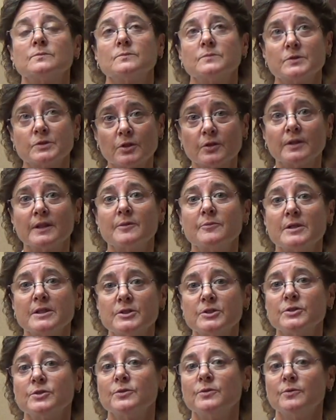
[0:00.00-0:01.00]
Certainly we
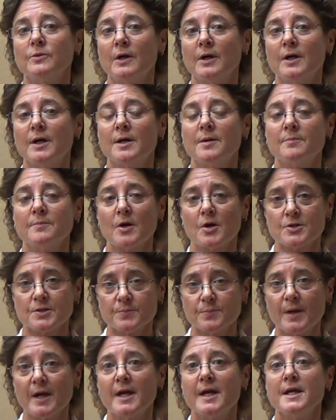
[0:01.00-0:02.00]
do our
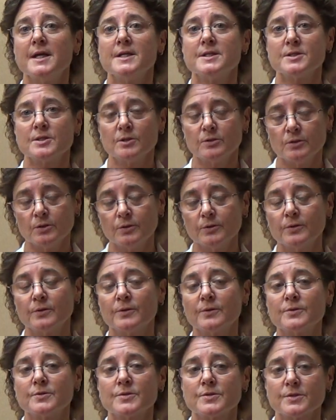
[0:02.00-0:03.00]
spays,
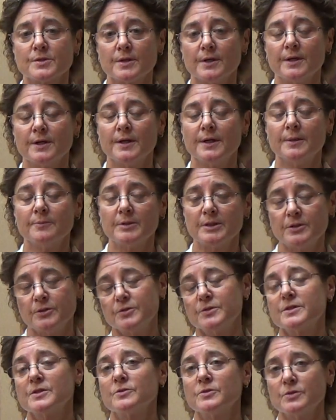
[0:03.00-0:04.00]
neuters. We
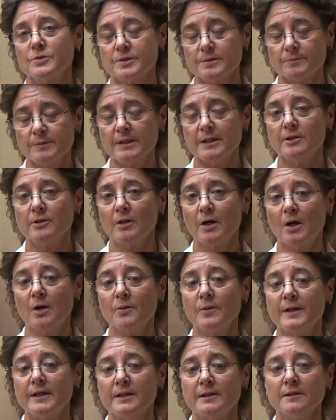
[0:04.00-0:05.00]
do still do some
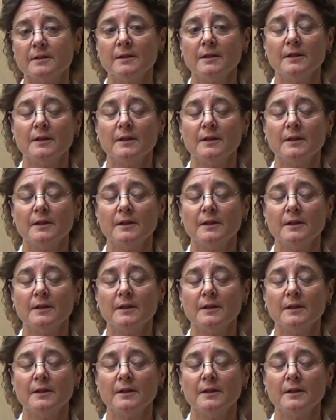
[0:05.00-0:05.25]
declawing.